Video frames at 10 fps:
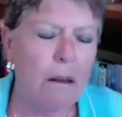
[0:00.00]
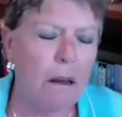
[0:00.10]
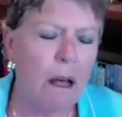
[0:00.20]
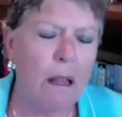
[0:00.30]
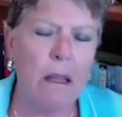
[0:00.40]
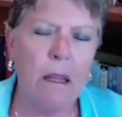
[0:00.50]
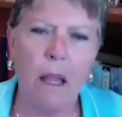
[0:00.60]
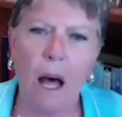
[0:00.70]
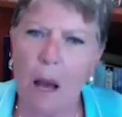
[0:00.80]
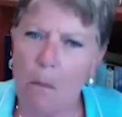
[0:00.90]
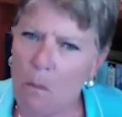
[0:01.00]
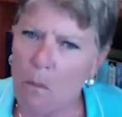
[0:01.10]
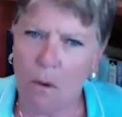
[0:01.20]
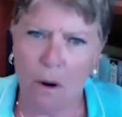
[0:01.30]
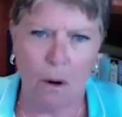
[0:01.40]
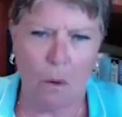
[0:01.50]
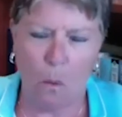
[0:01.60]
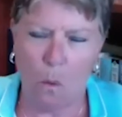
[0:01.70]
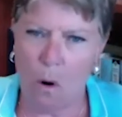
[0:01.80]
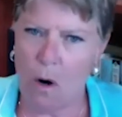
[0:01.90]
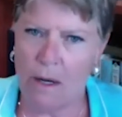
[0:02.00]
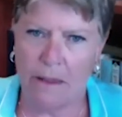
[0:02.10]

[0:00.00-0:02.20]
a lot more work